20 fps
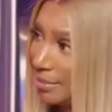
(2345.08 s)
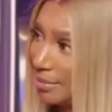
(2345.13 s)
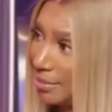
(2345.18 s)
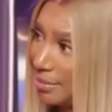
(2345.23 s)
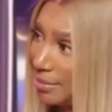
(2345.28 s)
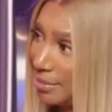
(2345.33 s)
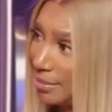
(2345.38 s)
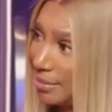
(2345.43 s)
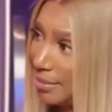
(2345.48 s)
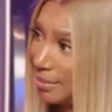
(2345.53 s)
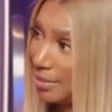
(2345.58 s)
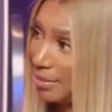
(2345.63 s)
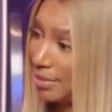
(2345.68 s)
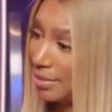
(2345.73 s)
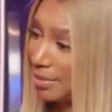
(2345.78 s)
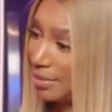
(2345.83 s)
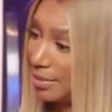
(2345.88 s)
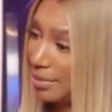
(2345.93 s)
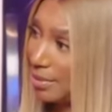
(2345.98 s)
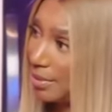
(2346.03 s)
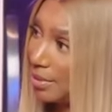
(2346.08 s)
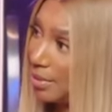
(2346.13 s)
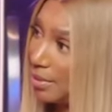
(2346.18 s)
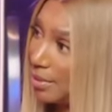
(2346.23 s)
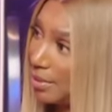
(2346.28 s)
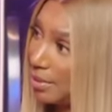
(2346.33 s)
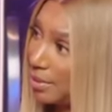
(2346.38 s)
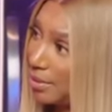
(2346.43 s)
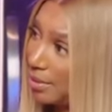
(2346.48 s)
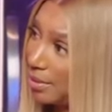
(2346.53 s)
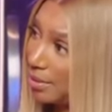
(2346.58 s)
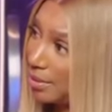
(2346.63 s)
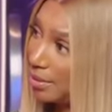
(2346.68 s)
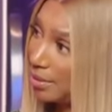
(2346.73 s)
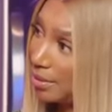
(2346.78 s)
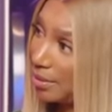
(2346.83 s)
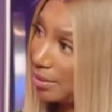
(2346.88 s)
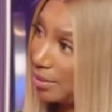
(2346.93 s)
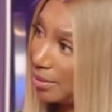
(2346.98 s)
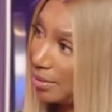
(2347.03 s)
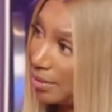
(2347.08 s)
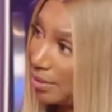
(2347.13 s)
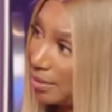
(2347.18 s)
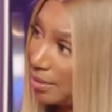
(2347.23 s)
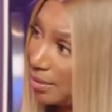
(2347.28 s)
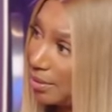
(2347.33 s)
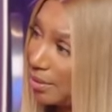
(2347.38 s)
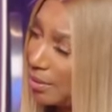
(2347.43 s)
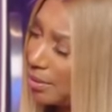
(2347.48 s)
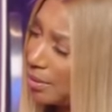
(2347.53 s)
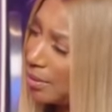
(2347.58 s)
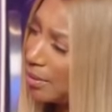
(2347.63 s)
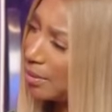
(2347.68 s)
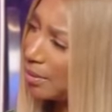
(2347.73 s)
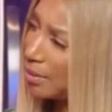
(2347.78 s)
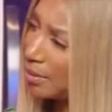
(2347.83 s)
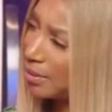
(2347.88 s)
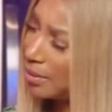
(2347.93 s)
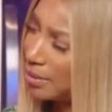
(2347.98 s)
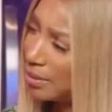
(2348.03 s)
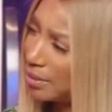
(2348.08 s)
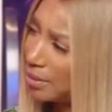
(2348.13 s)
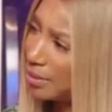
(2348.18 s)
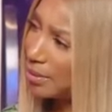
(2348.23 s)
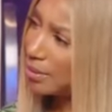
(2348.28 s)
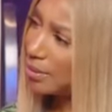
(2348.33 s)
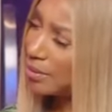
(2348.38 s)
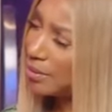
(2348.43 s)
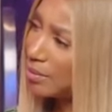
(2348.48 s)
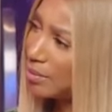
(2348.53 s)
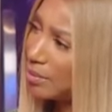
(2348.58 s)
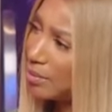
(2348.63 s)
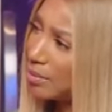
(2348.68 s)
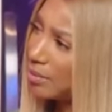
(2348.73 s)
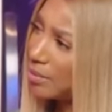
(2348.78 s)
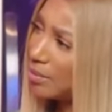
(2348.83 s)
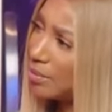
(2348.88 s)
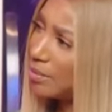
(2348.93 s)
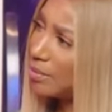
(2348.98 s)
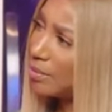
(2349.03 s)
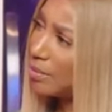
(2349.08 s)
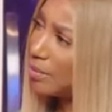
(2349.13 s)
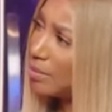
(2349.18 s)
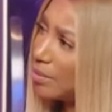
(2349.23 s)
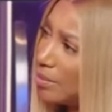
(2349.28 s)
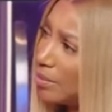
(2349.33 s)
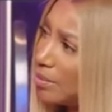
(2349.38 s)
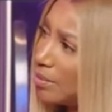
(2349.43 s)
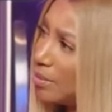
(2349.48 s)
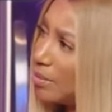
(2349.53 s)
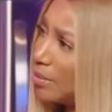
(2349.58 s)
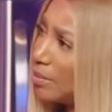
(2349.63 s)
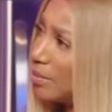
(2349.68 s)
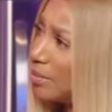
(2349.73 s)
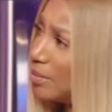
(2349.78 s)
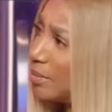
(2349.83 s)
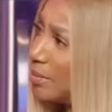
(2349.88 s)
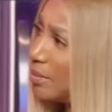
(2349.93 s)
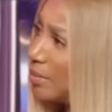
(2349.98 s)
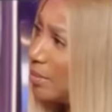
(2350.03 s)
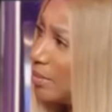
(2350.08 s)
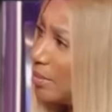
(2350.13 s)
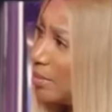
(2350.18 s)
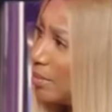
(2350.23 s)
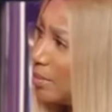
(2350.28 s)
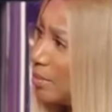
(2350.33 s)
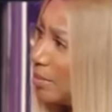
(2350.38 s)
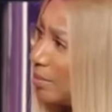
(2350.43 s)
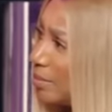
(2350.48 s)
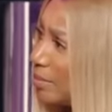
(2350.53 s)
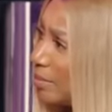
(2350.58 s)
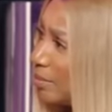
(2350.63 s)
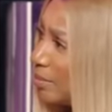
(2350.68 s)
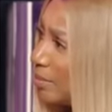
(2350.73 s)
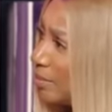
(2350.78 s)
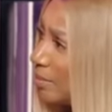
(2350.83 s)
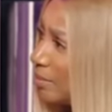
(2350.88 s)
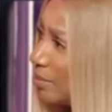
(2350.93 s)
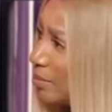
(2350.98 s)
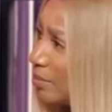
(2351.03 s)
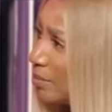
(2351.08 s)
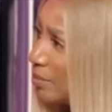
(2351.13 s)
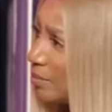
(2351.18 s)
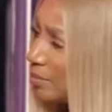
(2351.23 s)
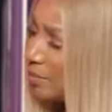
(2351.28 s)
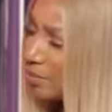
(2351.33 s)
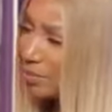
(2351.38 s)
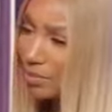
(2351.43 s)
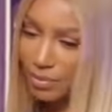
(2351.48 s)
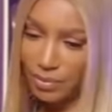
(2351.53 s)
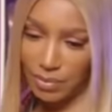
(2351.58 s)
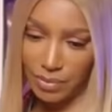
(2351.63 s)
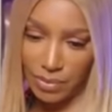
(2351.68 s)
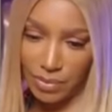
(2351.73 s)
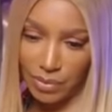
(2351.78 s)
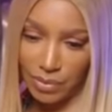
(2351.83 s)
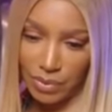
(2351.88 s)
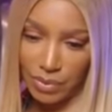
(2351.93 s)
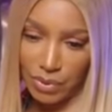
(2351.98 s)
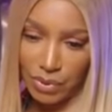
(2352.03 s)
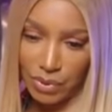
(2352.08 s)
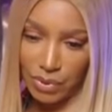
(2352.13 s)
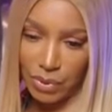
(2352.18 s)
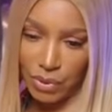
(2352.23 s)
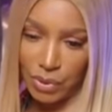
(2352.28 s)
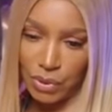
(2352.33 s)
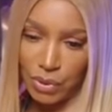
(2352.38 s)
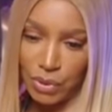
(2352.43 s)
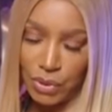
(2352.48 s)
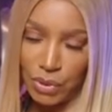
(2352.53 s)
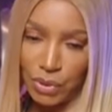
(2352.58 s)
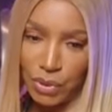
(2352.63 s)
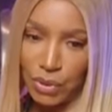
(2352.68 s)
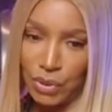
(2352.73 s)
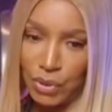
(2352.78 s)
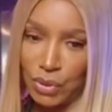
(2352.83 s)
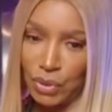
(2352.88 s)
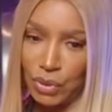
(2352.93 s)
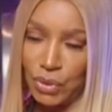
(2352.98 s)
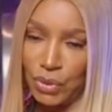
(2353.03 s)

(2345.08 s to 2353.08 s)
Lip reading: (silent)